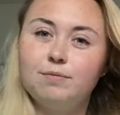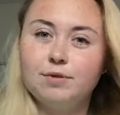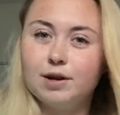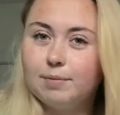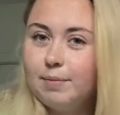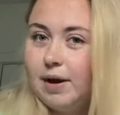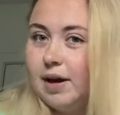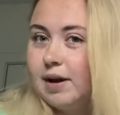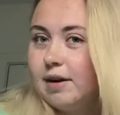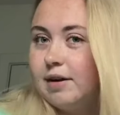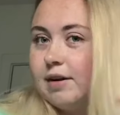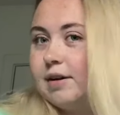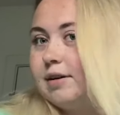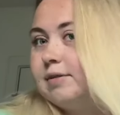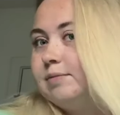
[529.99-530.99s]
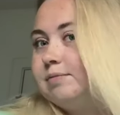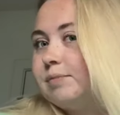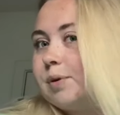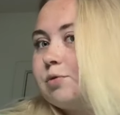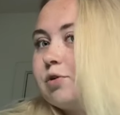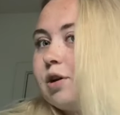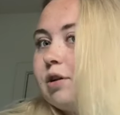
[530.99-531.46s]
Look at my hair.
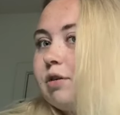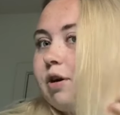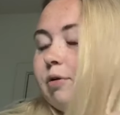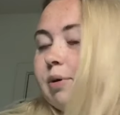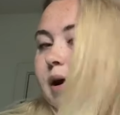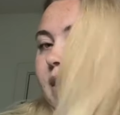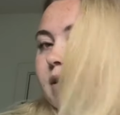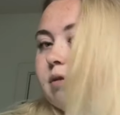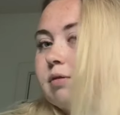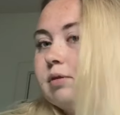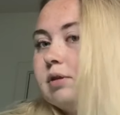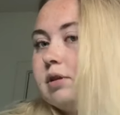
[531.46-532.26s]
I'm trying to grow it out.